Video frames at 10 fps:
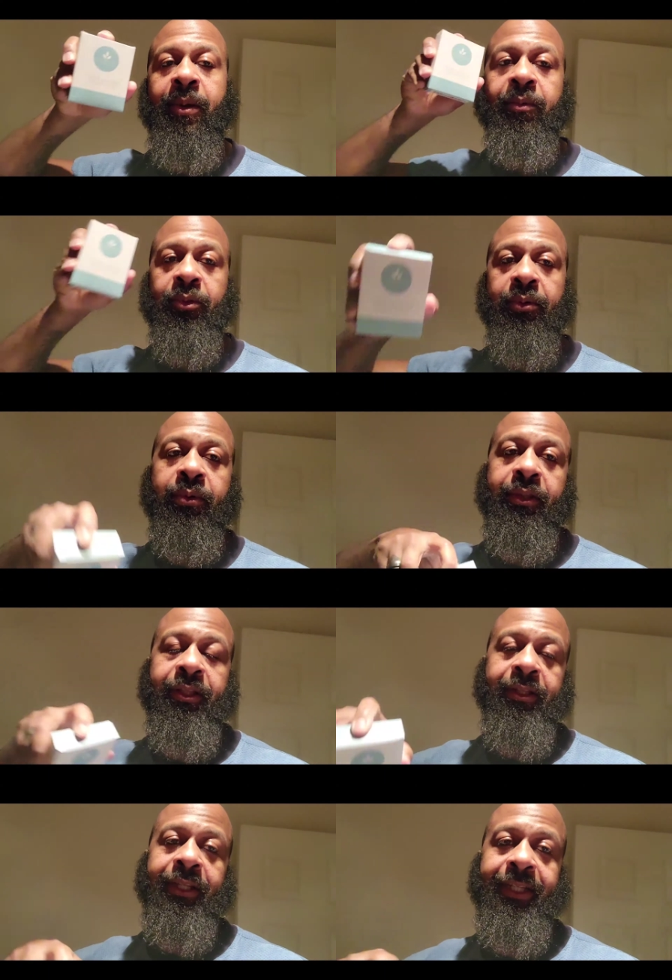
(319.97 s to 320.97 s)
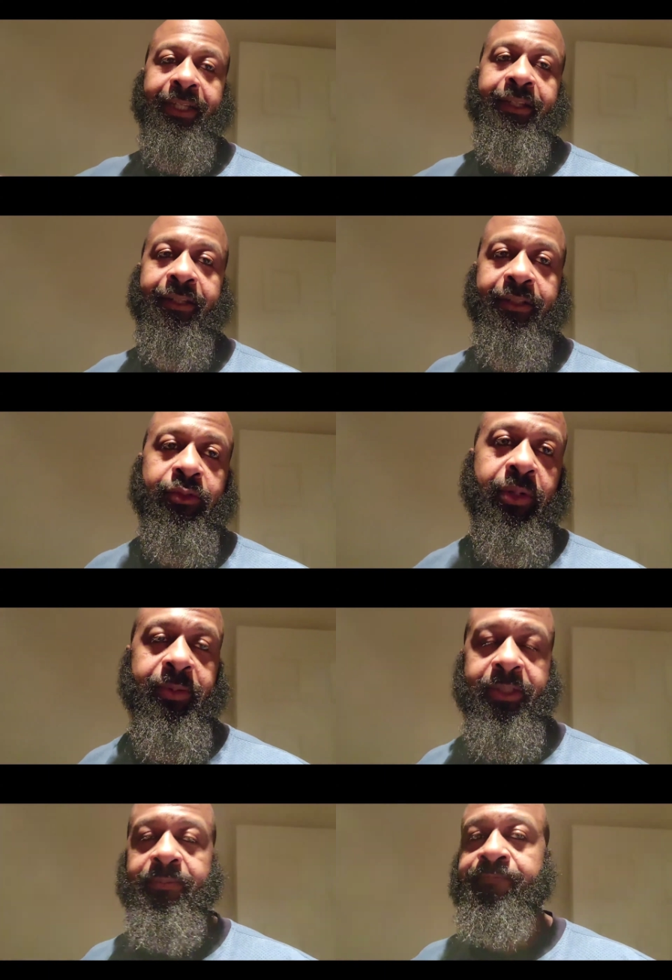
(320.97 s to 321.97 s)
I will throw the link in the
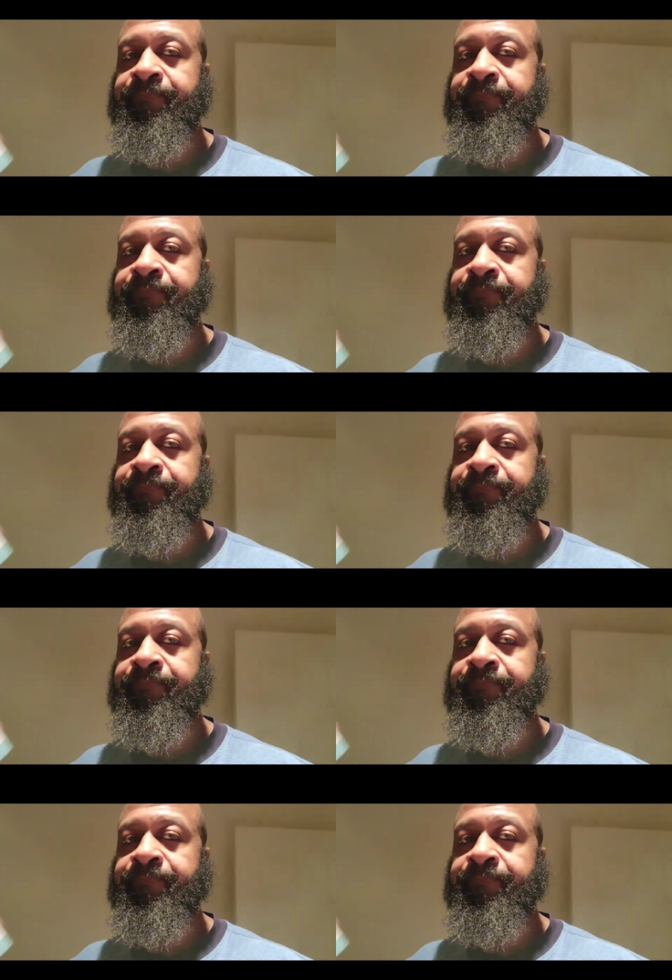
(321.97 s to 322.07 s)
description.